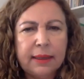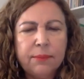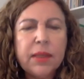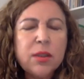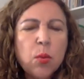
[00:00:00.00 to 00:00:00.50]

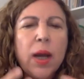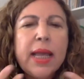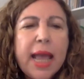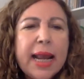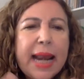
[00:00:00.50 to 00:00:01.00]
That's why
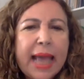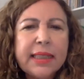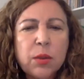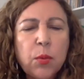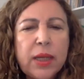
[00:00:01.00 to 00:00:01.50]

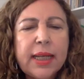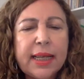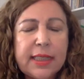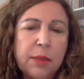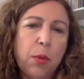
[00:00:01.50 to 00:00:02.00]
last week I
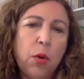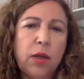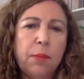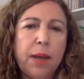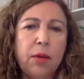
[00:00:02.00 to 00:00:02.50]
spoke
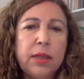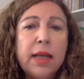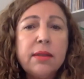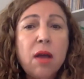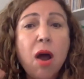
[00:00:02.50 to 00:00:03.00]
about
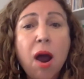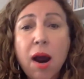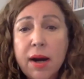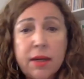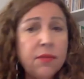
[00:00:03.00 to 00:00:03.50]
the
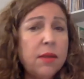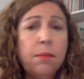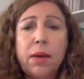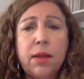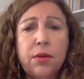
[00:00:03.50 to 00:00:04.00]
heart of the
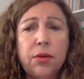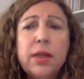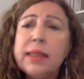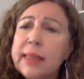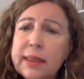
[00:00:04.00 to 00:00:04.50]
mother,
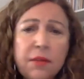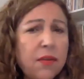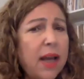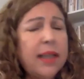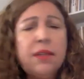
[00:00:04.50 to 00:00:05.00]
the
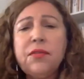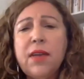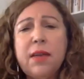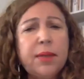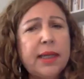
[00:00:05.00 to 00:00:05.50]
divine
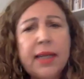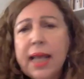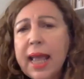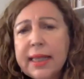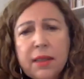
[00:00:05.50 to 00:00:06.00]
feminine,
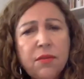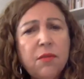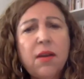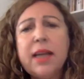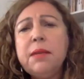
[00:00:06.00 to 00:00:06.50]
and the
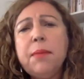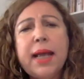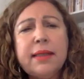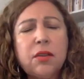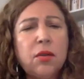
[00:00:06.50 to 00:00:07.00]
divine
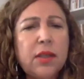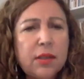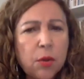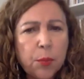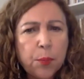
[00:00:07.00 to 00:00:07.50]
masculine.
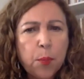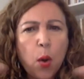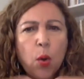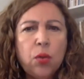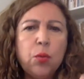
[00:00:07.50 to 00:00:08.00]
They're
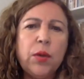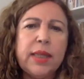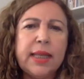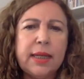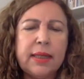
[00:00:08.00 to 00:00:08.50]
both
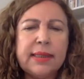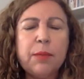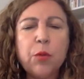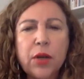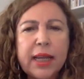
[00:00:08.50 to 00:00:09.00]
within us, and
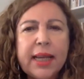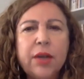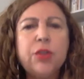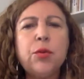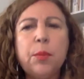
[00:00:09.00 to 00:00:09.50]
we're
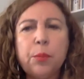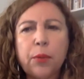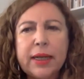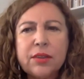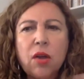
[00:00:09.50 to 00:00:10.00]
here to
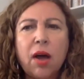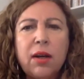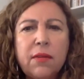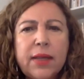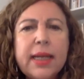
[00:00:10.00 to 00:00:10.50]
embrace all
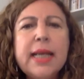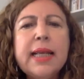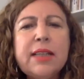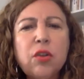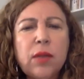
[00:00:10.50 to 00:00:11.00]
of it
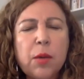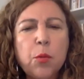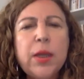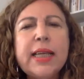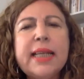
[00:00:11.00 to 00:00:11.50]
so that
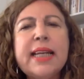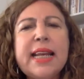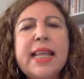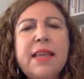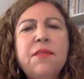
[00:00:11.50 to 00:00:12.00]
we can
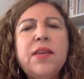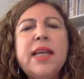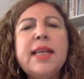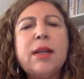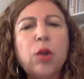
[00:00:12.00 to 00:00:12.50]
live
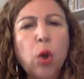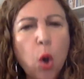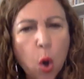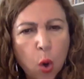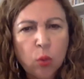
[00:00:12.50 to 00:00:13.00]
in our
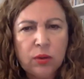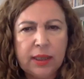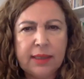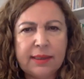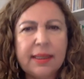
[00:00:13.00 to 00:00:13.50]

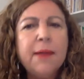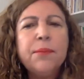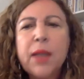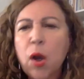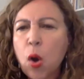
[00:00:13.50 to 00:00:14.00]
wholeness,
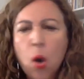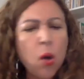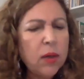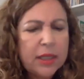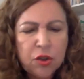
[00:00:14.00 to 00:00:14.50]
the
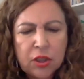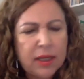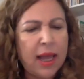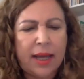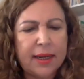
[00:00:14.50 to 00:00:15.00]
whole
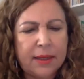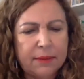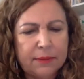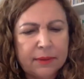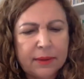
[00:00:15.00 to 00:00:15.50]
enchilada.
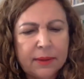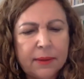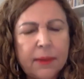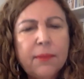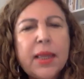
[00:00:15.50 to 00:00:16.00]

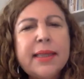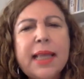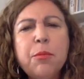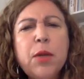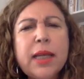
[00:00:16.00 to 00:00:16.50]
And
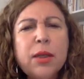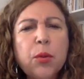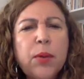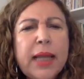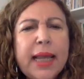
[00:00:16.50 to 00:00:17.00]
then we can
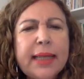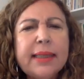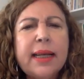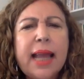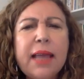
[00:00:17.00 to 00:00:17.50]
create the
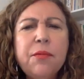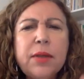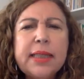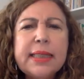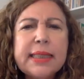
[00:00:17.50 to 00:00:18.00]
life we
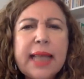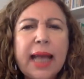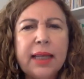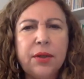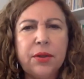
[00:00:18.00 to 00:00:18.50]

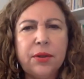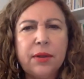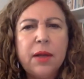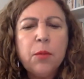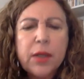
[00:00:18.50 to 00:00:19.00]
desire.
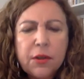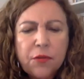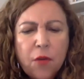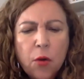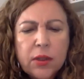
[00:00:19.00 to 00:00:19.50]
We can
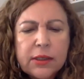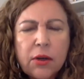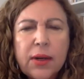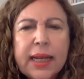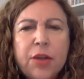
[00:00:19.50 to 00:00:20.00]
focus our
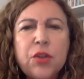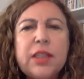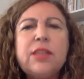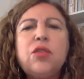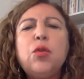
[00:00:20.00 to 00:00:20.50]

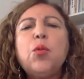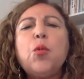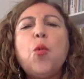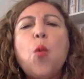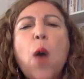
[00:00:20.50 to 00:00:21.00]
energy to
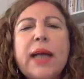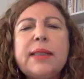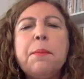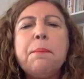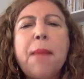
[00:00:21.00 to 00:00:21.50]
what
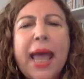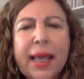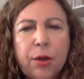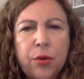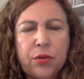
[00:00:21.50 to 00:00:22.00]

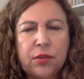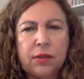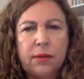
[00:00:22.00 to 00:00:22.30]
matters.